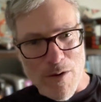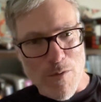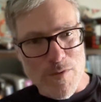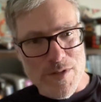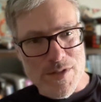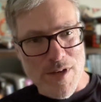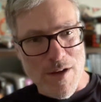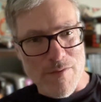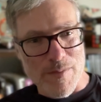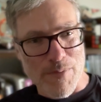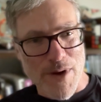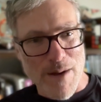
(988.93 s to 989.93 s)
oversolve
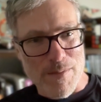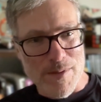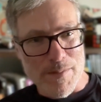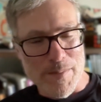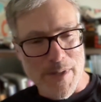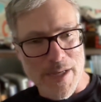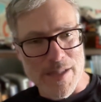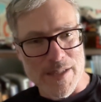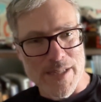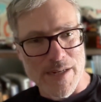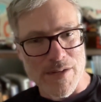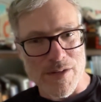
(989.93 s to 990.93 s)
a problem in the
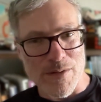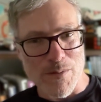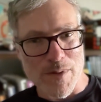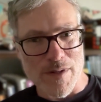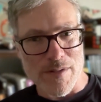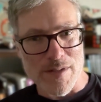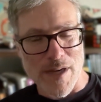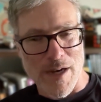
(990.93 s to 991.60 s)
technical world